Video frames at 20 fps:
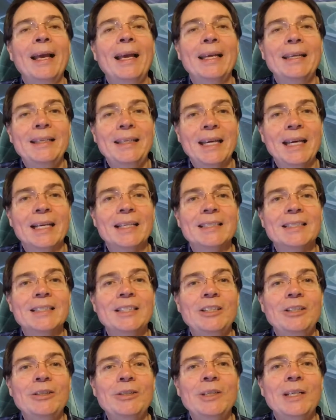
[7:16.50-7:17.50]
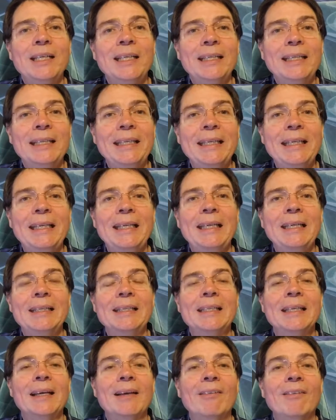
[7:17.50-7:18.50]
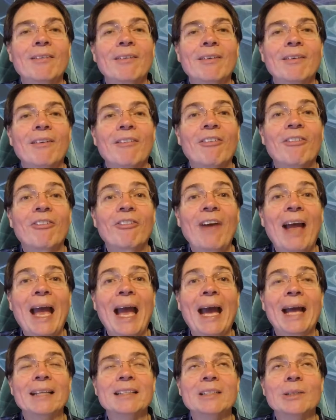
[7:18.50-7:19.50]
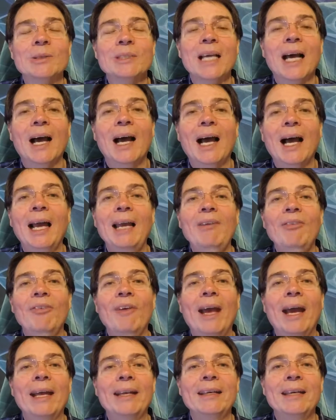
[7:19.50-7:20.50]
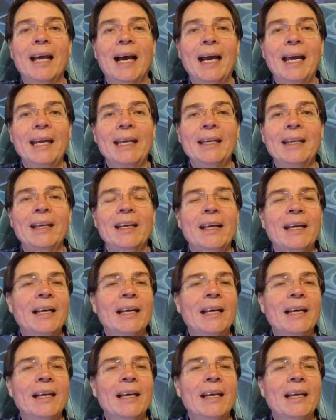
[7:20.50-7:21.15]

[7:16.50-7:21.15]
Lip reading: And yes, you can eat fat. So it's a high fat diet.